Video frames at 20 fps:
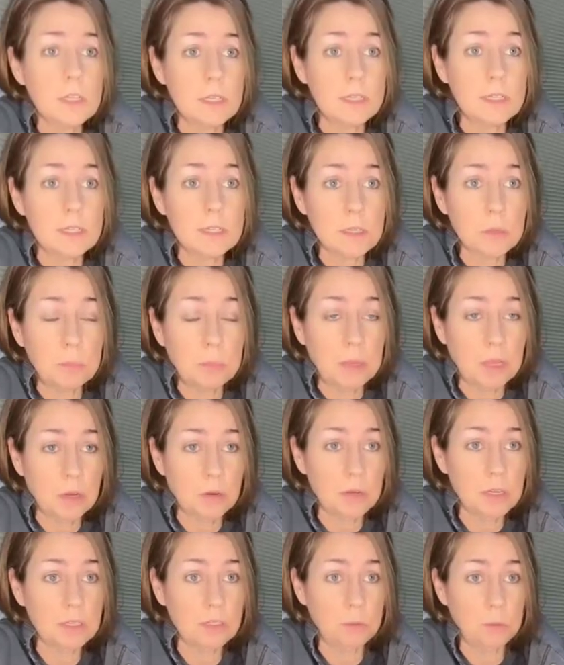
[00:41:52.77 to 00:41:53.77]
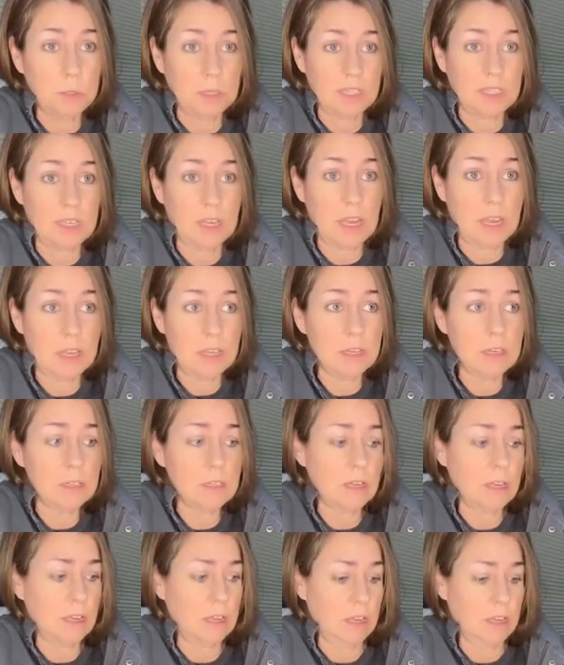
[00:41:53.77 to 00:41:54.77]
You're gonna disappear into a tent?
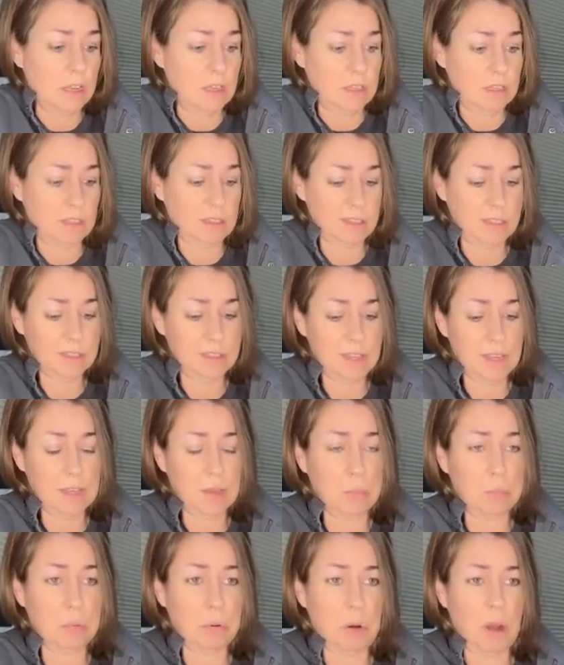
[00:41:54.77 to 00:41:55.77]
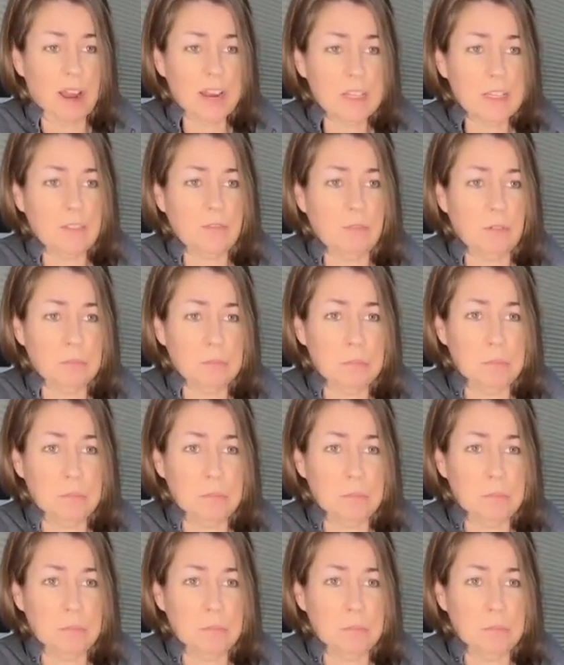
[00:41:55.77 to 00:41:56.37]
That sounds like a prize for